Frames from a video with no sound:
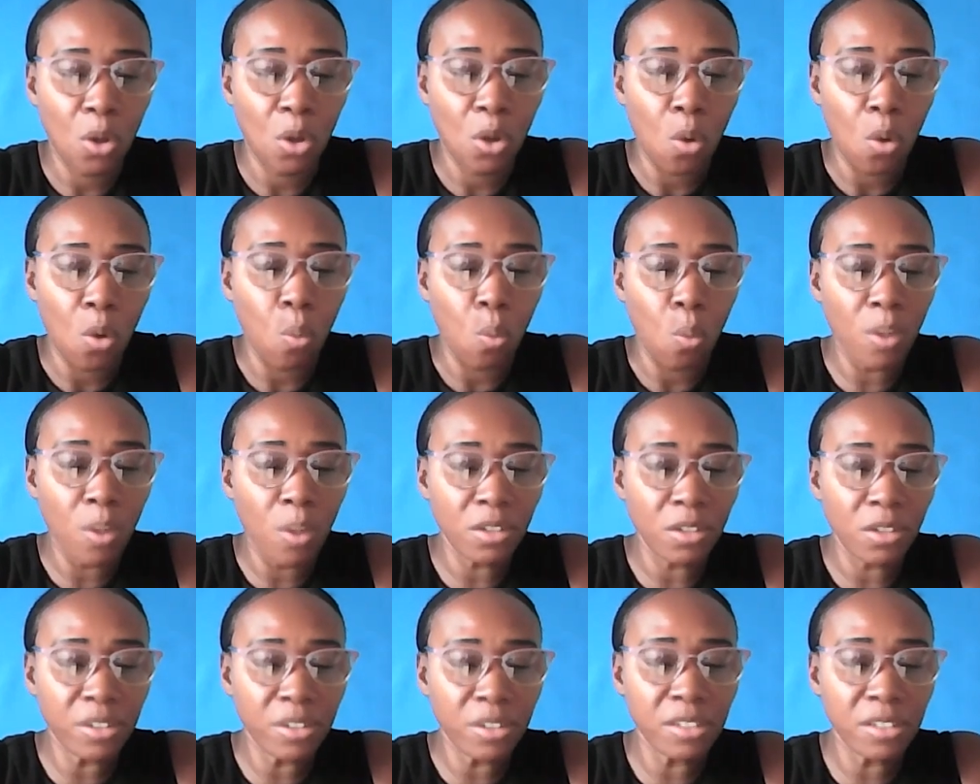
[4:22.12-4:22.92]
what
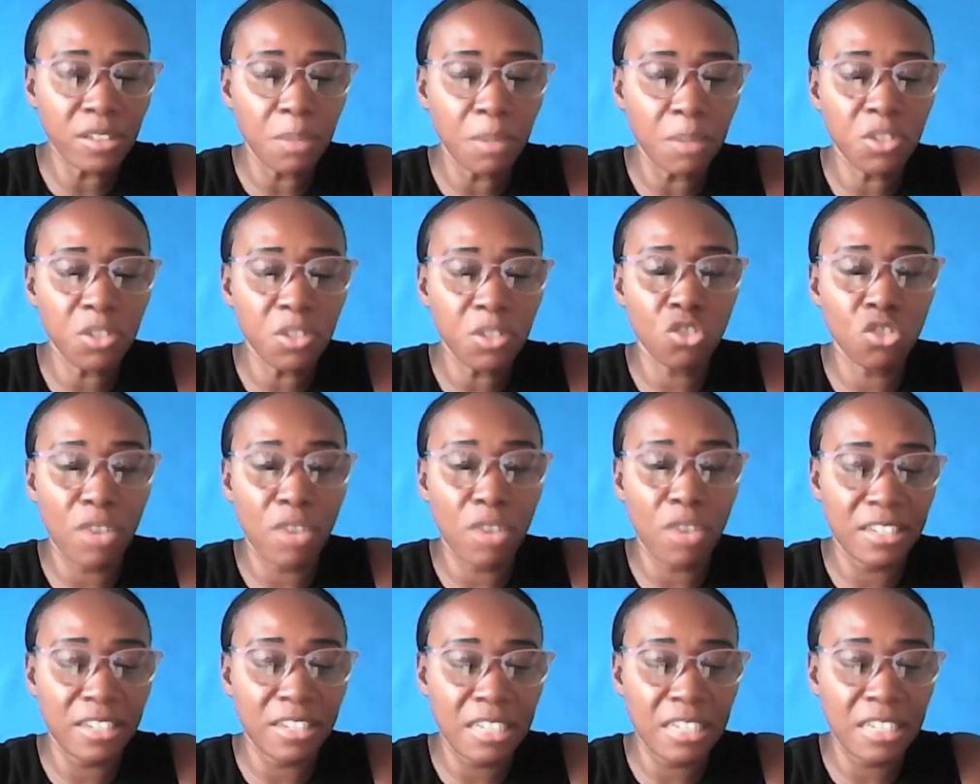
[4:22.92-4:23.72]
are some
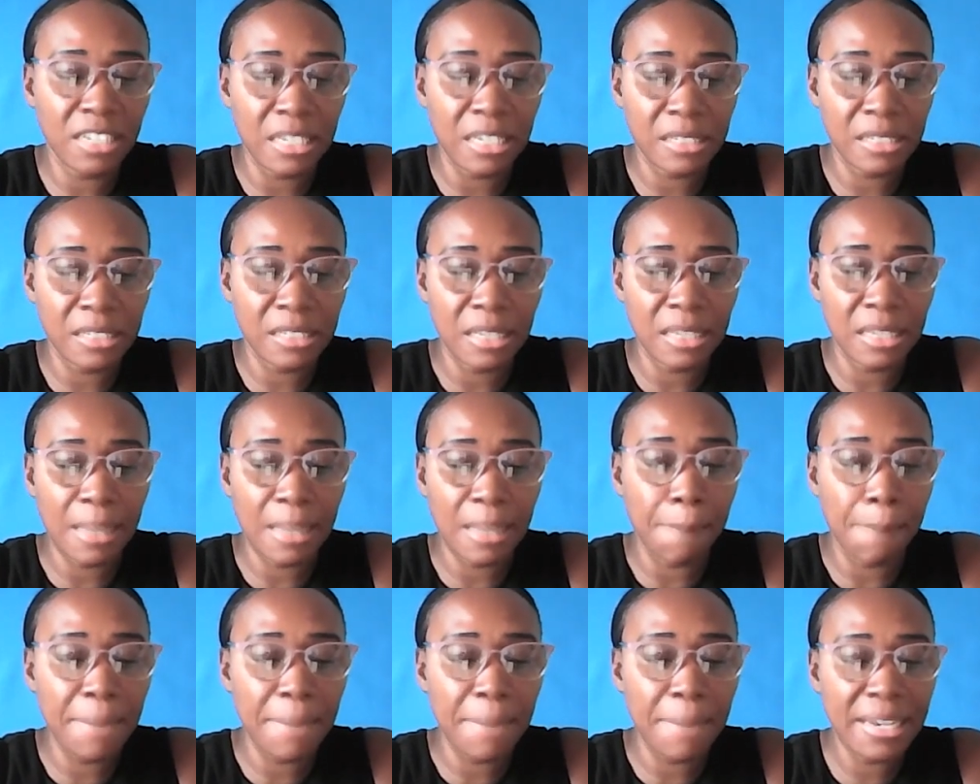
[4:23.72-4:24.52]
strategies
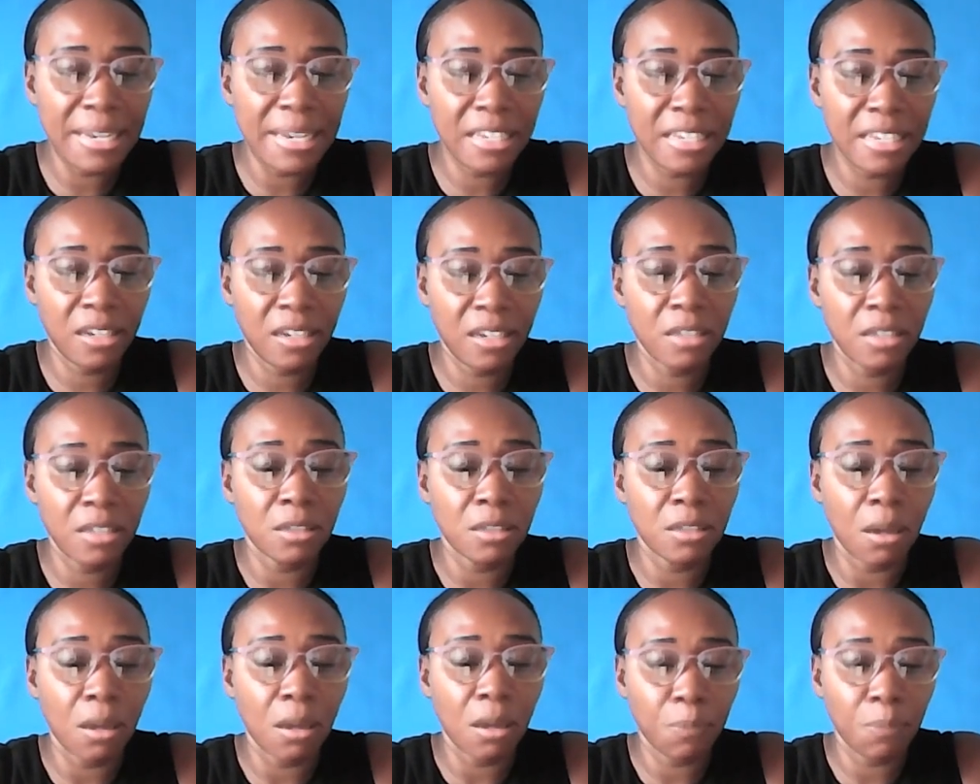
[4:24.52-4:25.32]
that men can
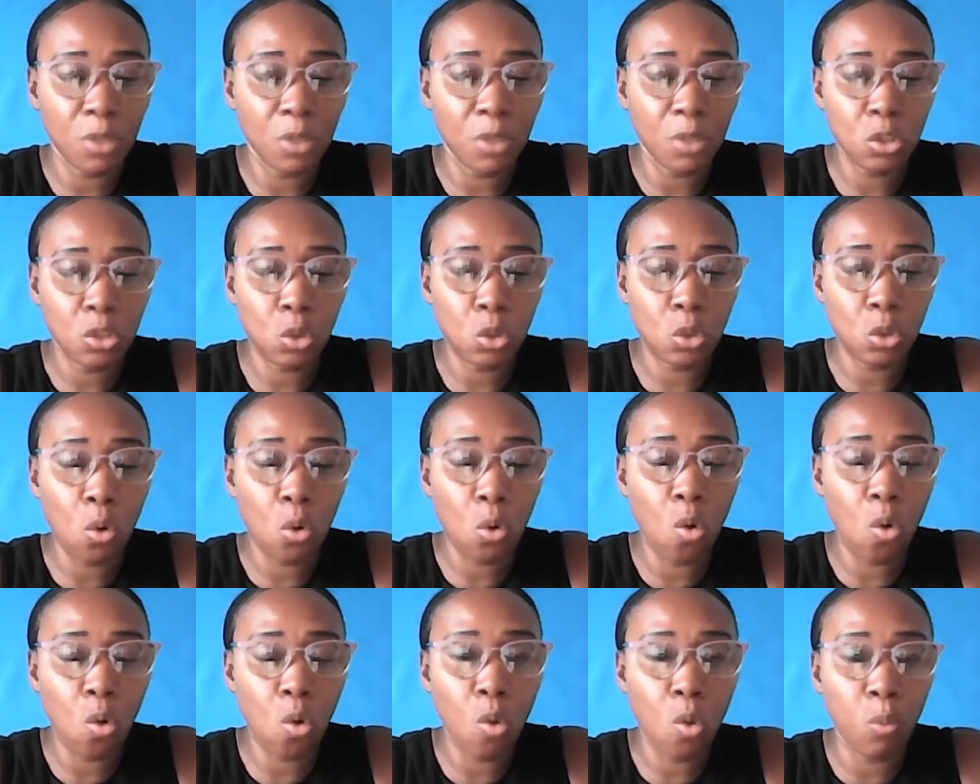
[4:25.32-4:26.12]
adopt to
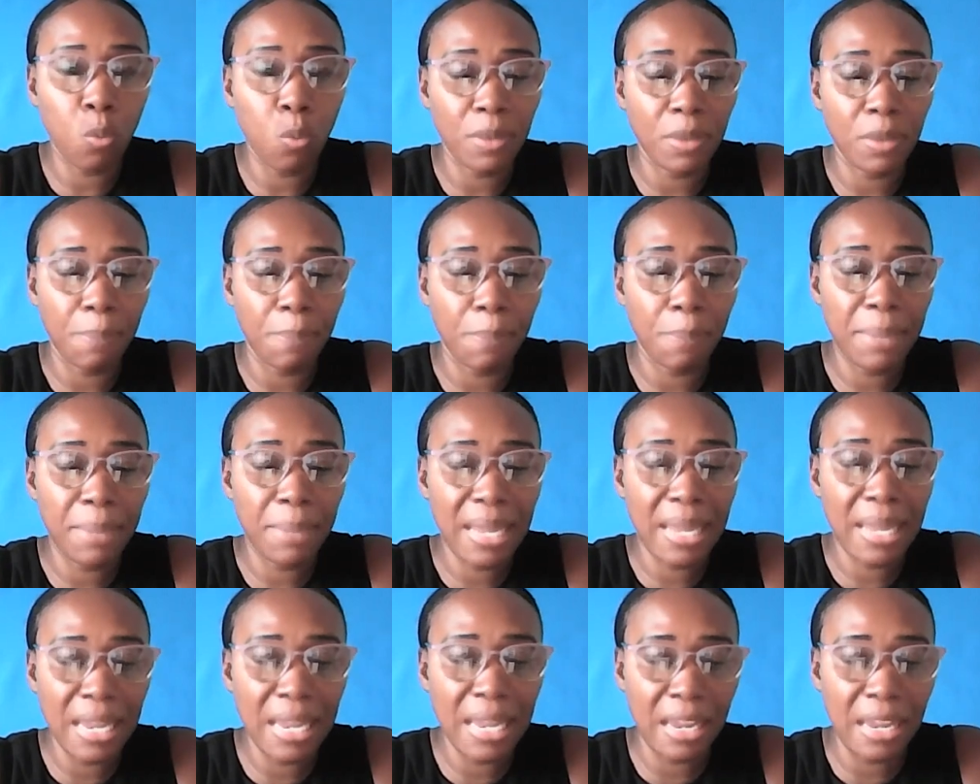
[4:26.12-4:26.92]
cope with the
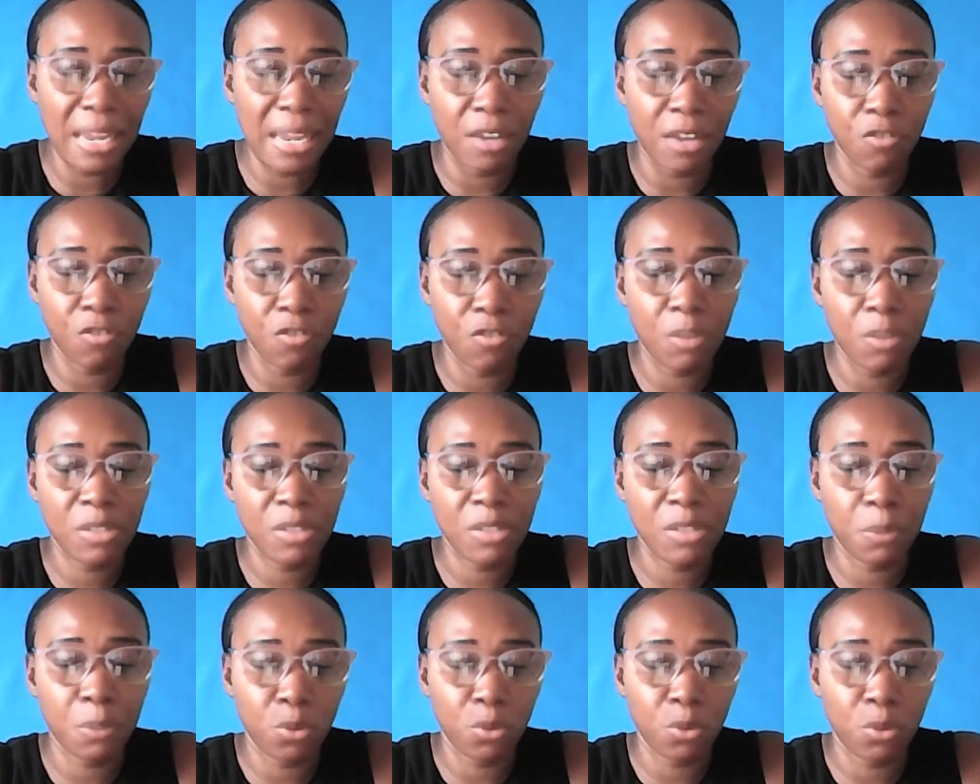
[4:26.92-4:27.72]
pain from
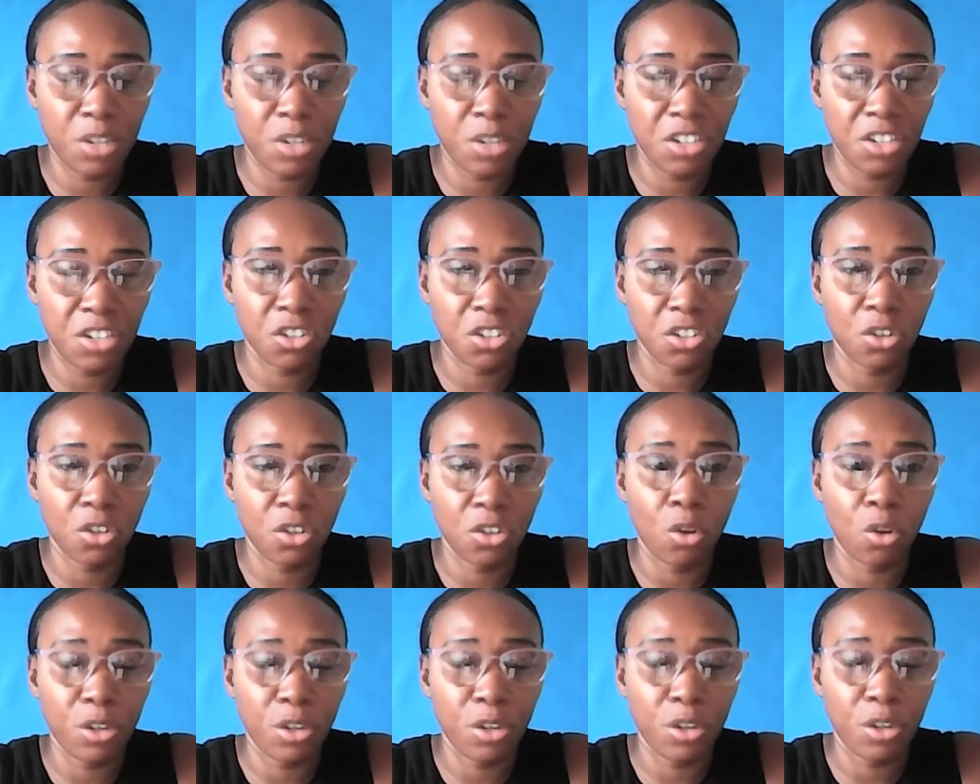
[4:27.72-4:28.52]
separation
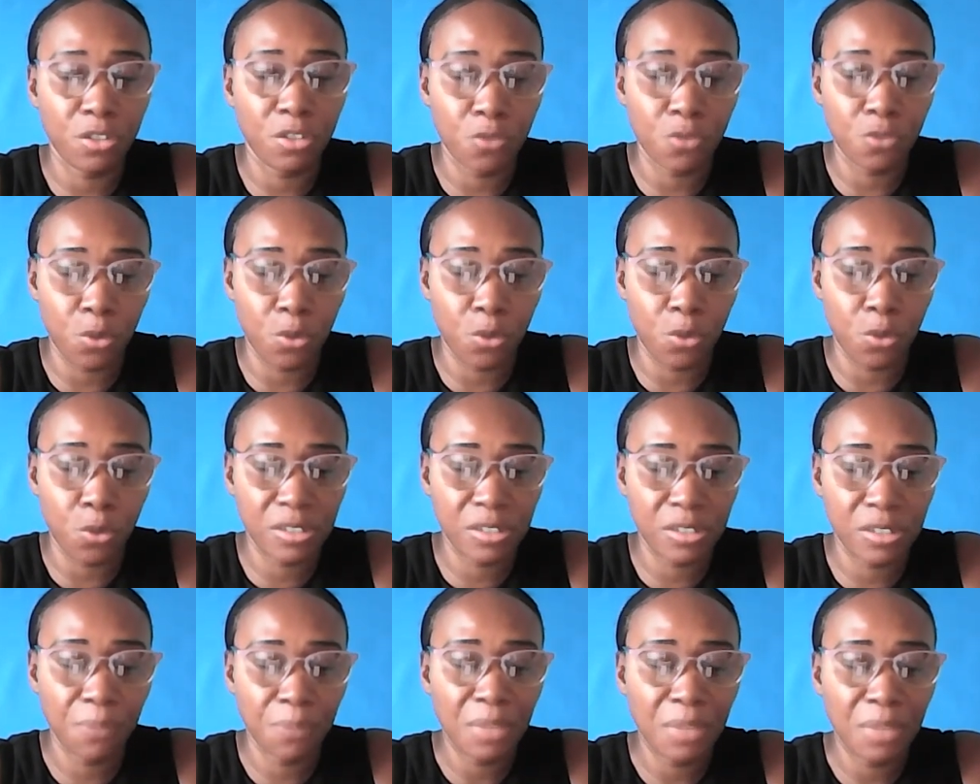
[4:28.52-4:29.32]
or divorce